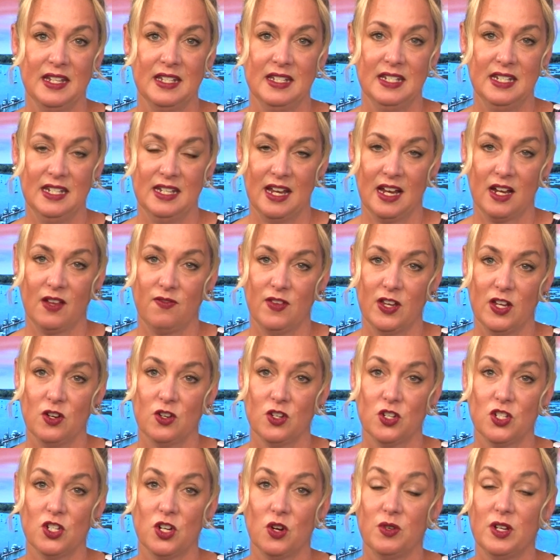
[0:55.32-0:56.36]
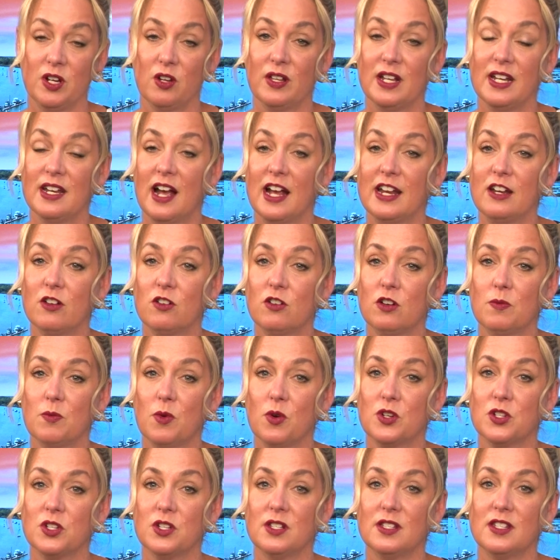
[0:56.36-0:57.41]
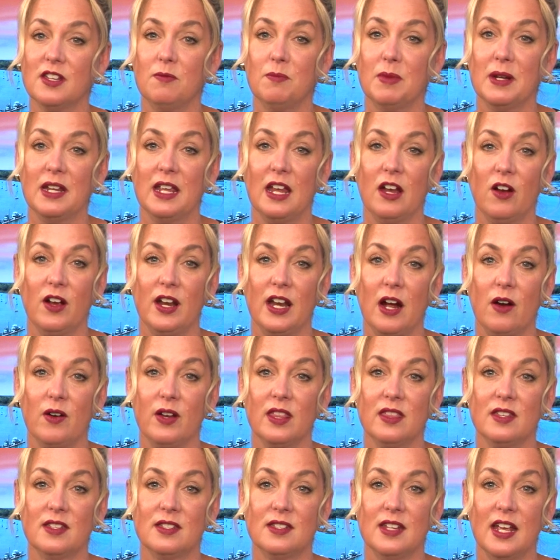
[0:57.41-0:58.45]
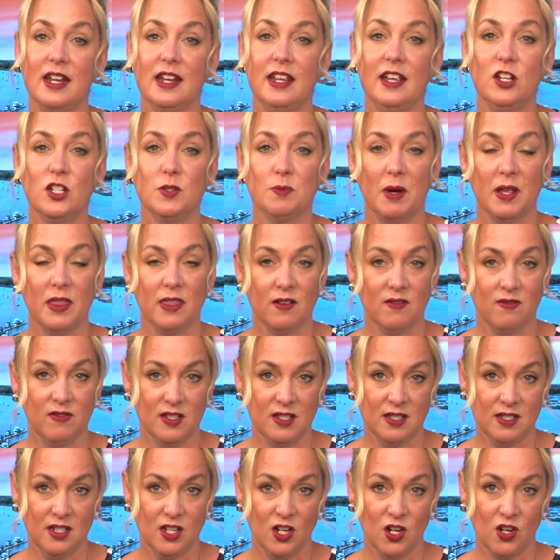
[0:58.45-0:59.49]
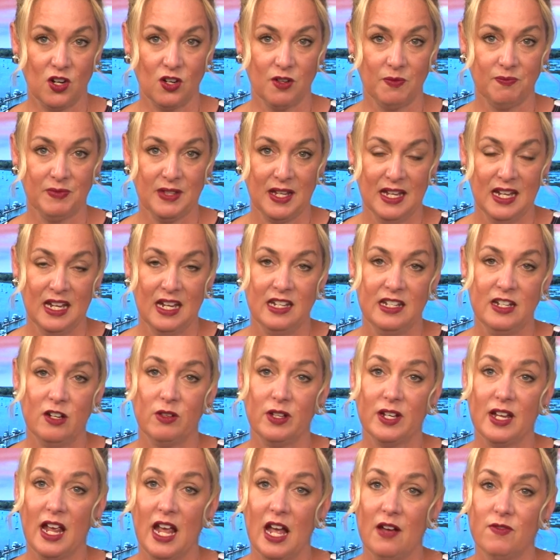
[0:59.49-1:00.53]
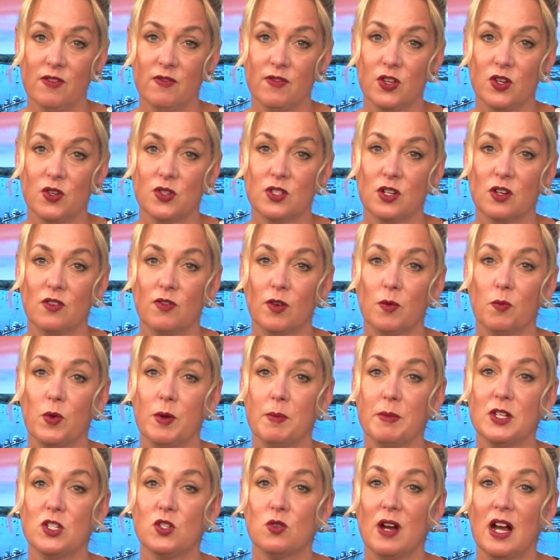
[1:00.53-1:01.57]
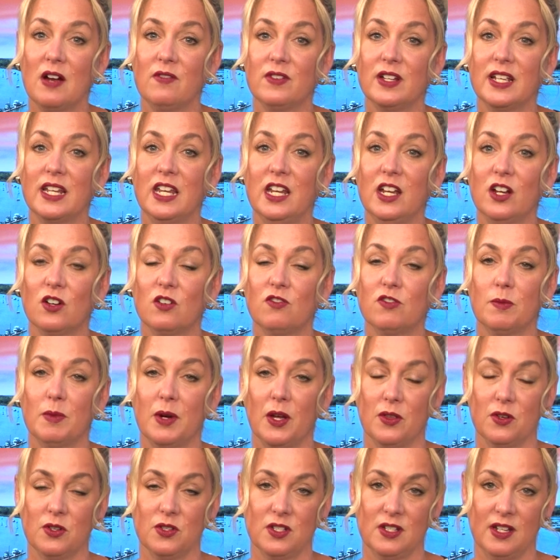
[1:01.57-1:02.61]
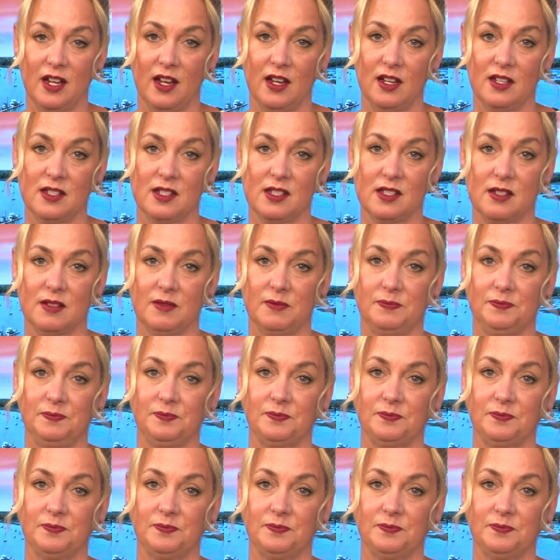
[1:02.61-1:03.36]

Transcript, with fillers: DHEC figures show nearly 900 abortions have been carried out in the state each month of this year. Nearly half of those are from women traveling here from other states.